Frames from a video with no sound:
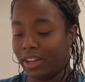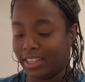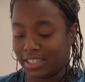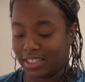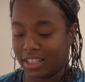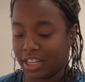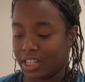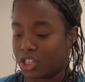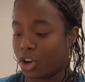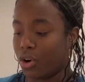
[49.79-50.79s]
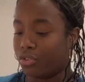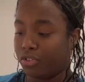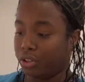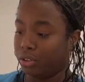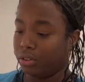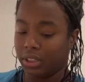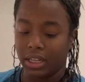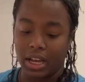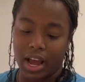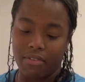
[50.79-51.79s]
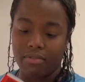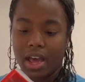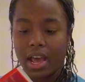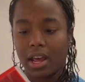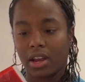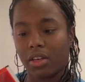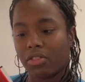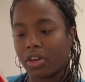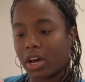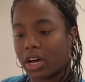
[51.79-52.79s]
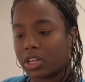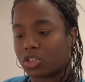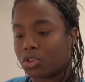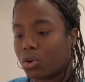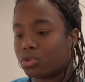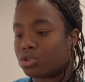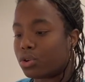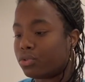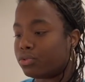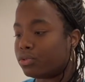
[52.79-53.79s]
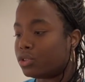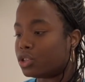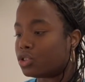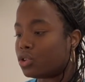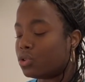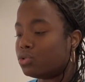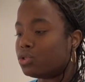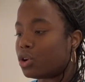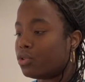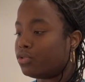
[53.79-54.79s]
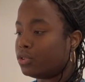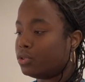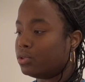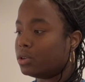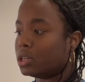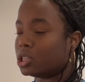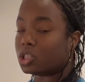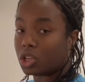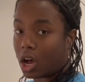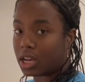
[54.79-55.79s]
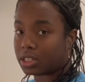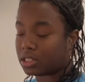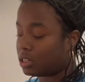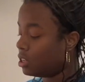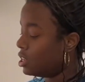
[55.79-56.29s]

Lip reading: It's the tofu and then the sown tofu sauce.